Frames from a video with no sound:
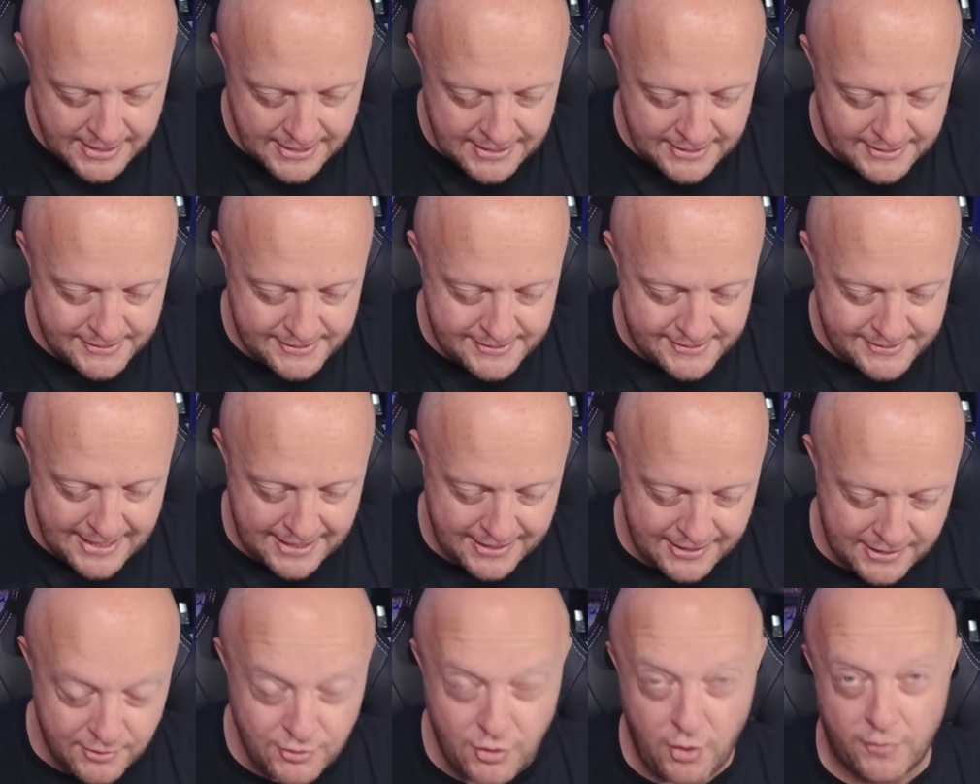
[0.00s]

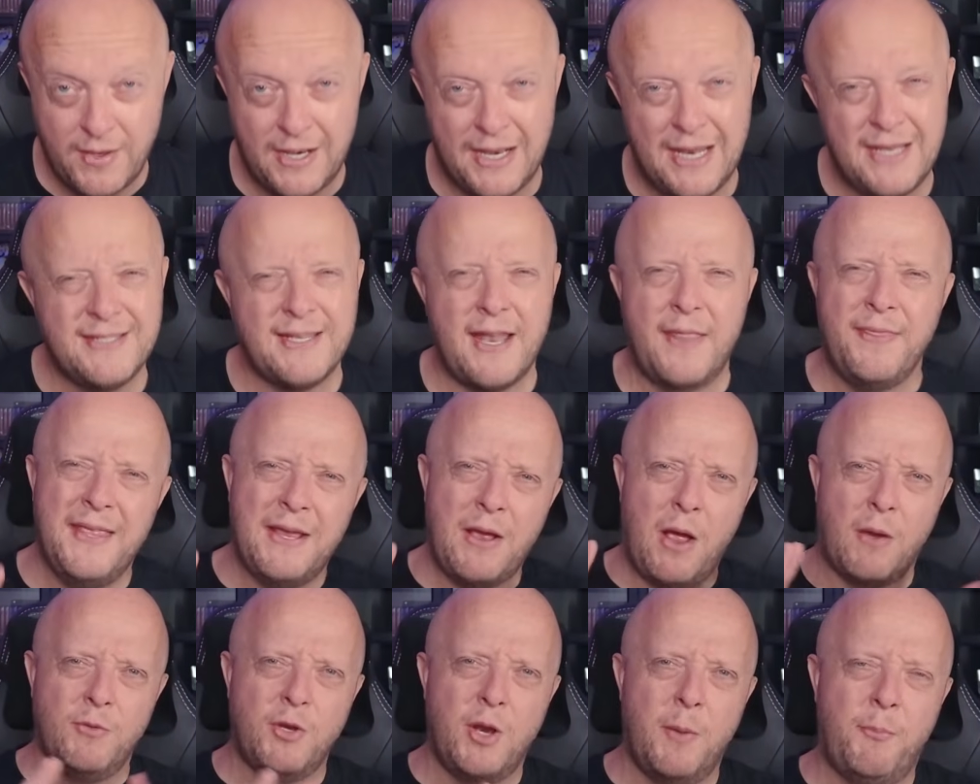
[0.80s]
Second on the list, and
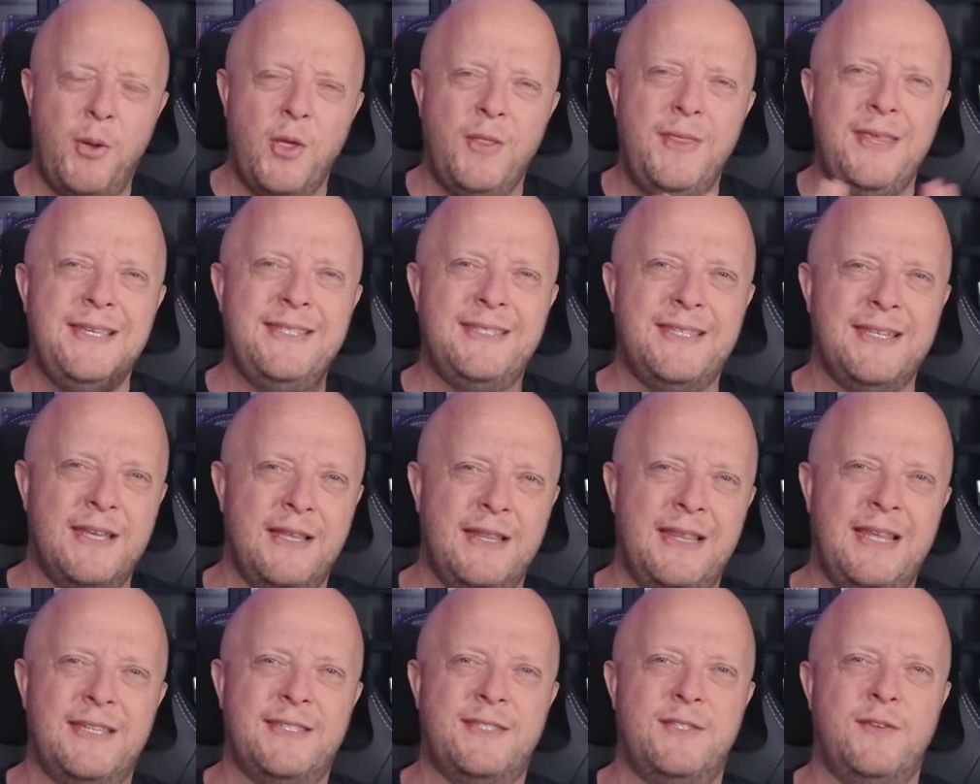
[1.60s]
I'm going to put these in a
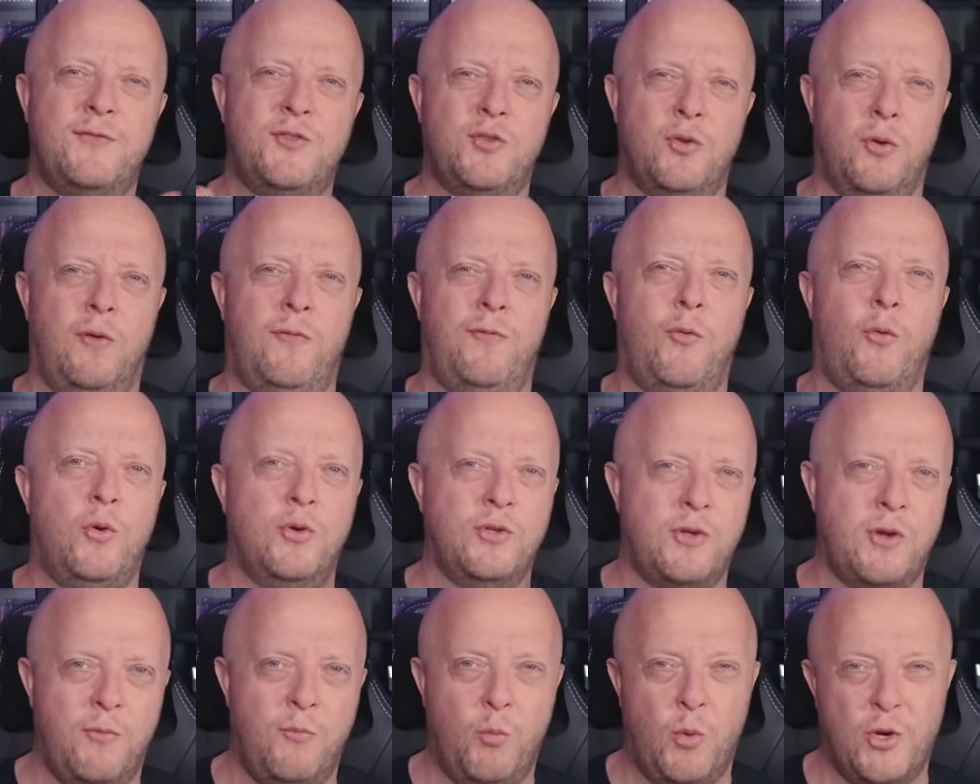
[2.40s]
list of sort of
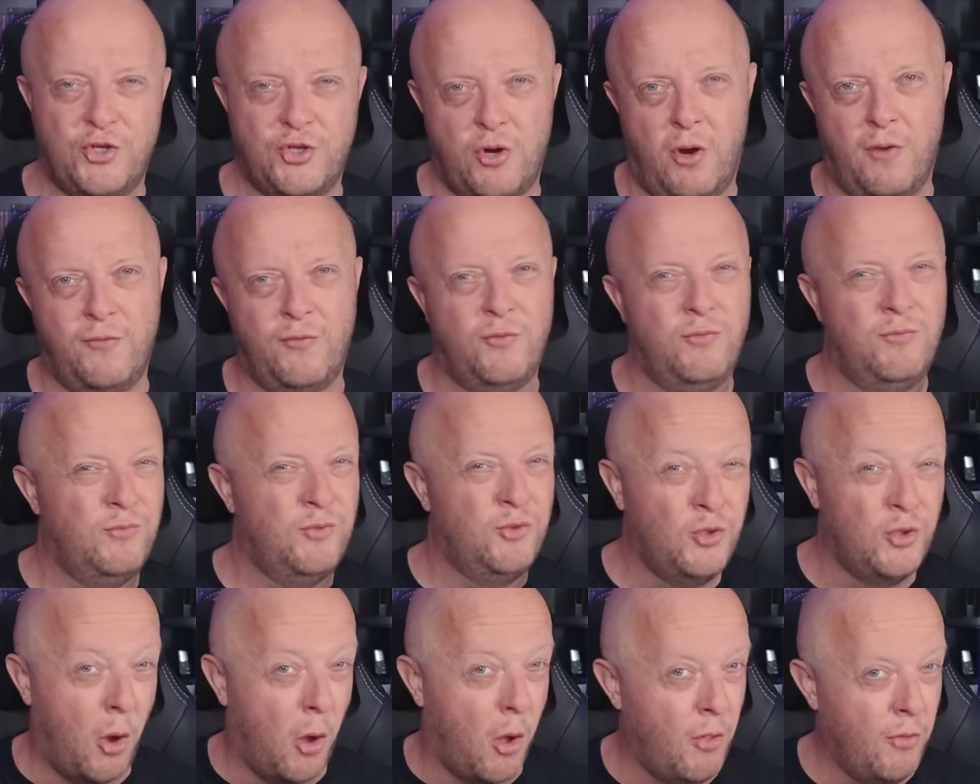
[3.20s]
order in which I've
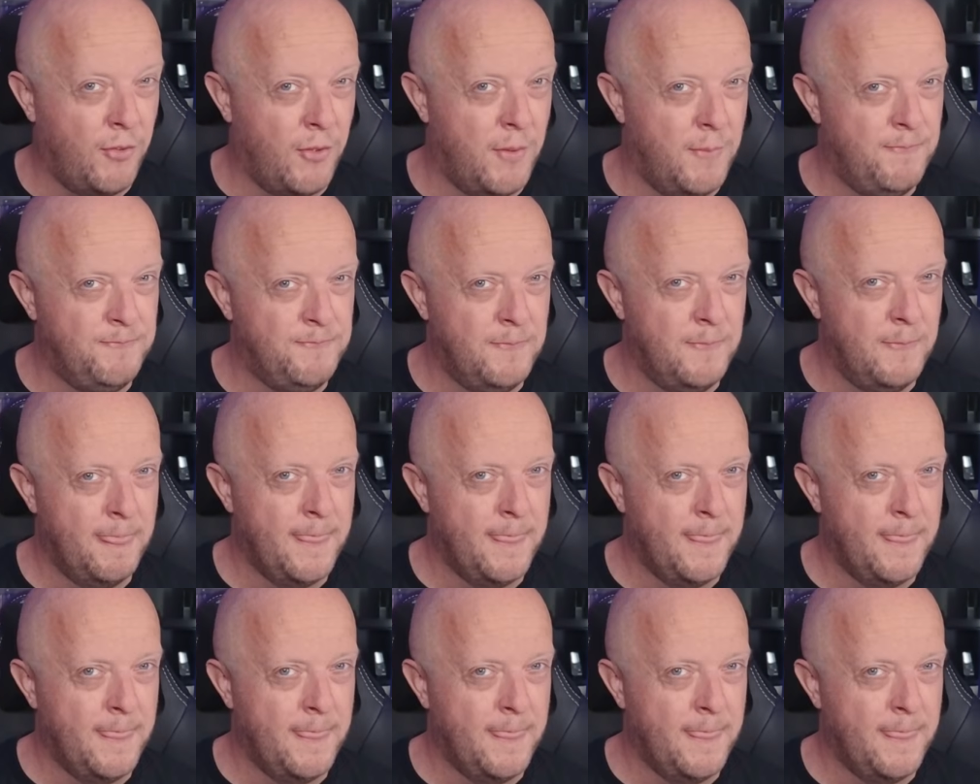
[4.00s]
got them.